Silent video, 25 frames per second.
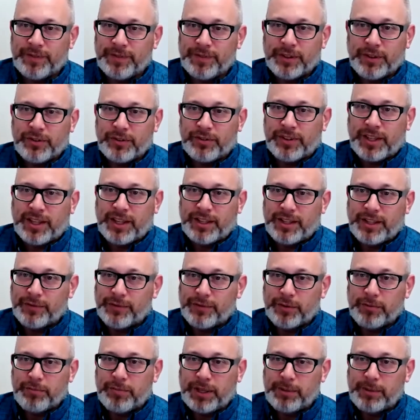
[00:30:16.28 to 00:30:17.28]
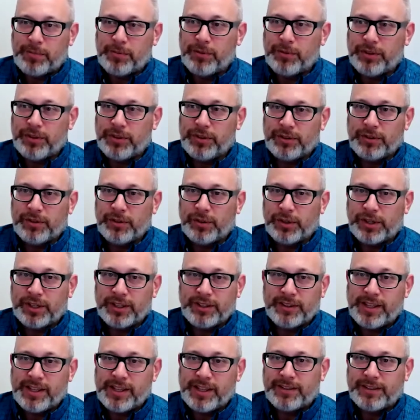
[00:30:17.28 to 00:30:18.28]
there's 10 different people that look
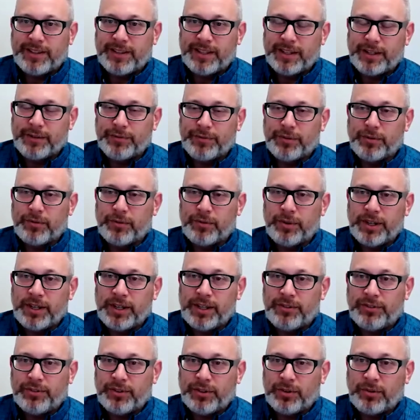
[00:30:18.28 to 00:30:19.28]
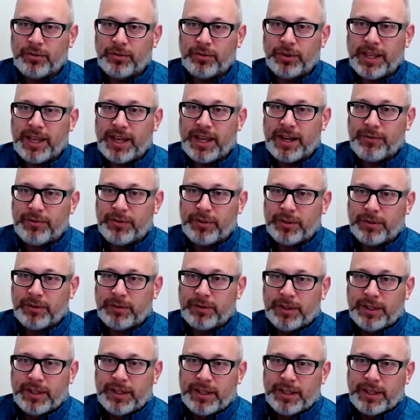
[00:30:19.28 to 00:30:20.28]
at data 10 different ways. So we have to
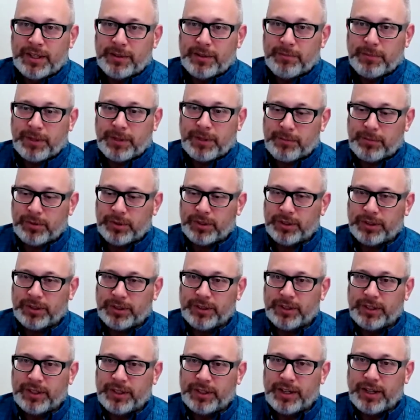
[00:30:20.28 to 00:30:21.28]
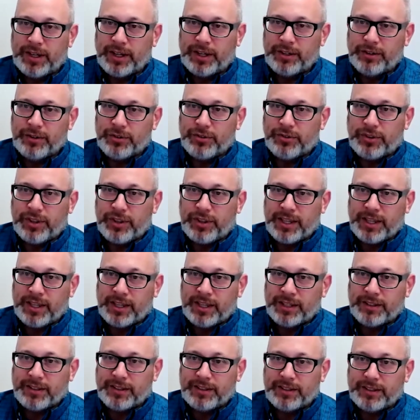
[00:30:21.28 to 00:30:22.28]
be able to
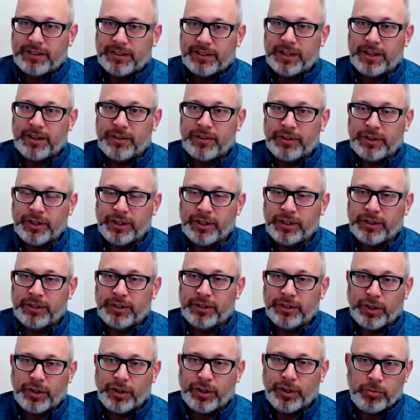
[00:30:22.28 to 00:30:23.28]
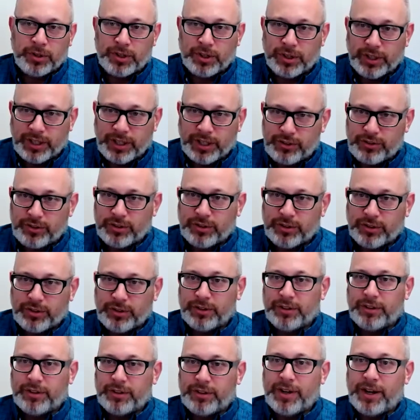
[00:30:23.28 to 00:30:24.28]
understand their
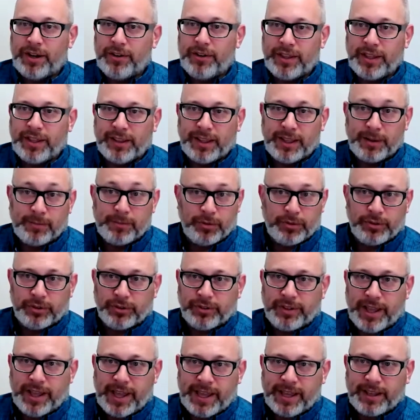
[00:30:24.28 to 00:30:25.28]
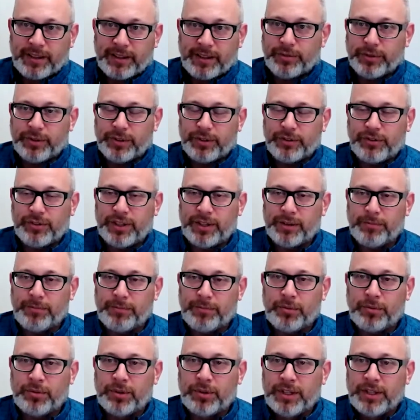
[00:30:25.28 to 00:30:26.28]
nomenclature of how they label their tags, for
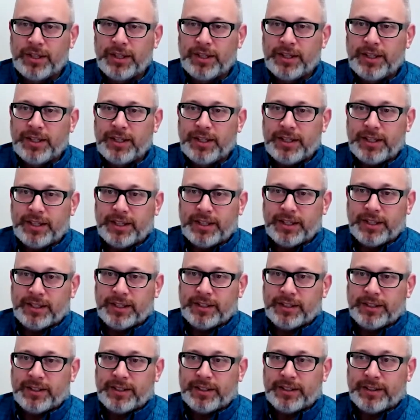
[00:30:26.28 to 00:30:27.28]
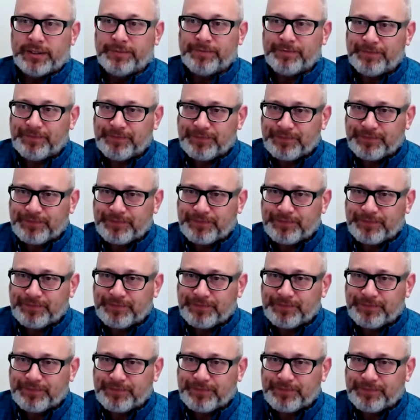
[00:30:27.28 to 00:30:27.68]
example. And